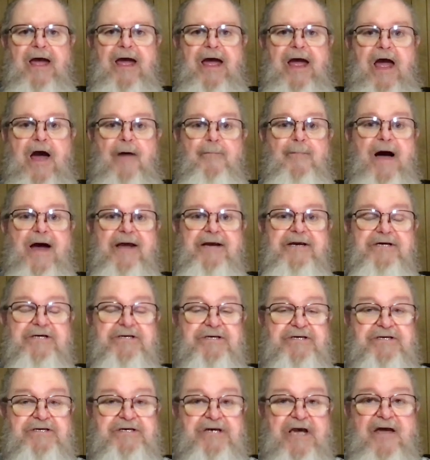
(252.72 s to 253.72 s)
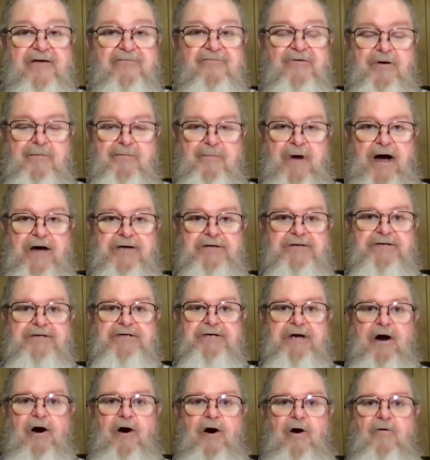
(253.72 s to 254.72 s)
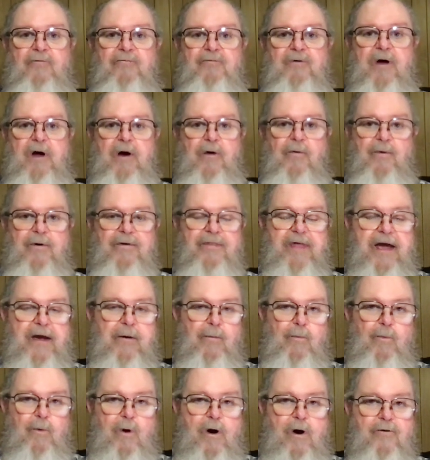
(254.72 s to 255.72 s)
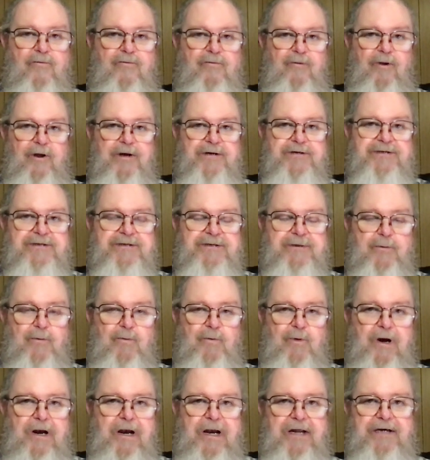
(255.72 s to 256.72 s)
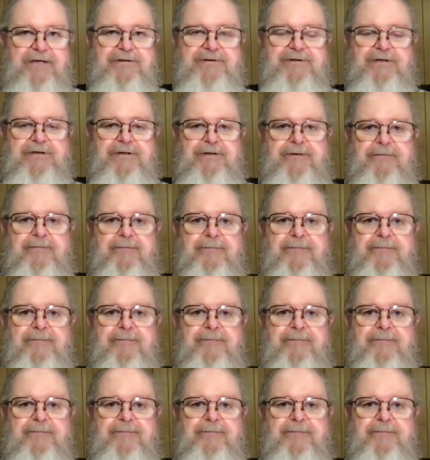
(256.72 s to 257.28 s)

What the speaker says: Am I deceiving myself with a worthless religion?